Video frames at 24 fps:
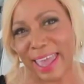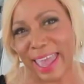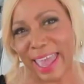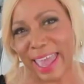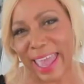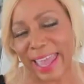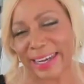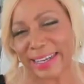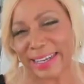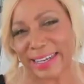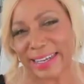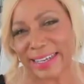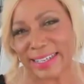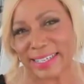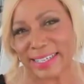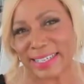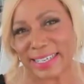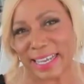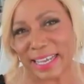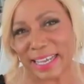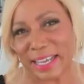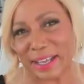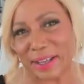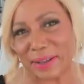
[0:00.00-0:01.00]
And let's
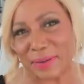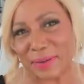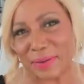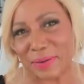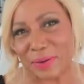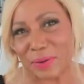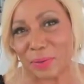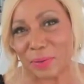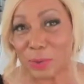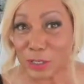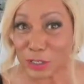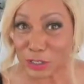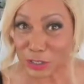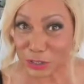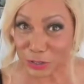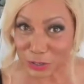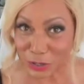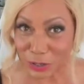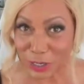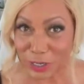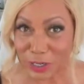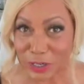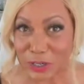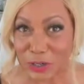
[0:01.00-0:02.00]
see what you're
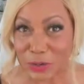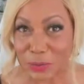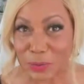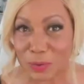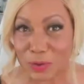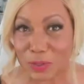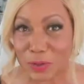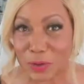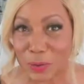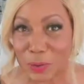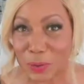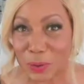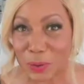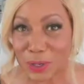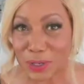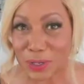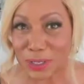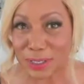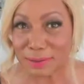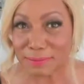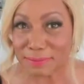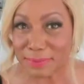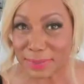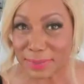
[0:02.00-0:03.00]
going to do with
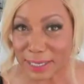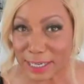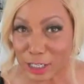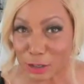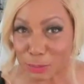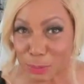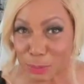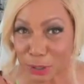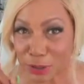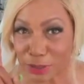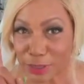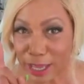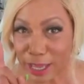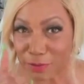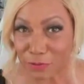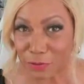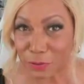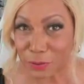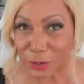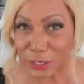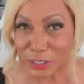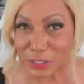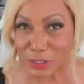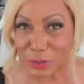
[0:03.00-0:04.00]
yours. Let's put that
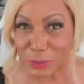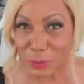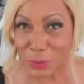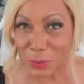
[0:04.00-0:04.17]
voice to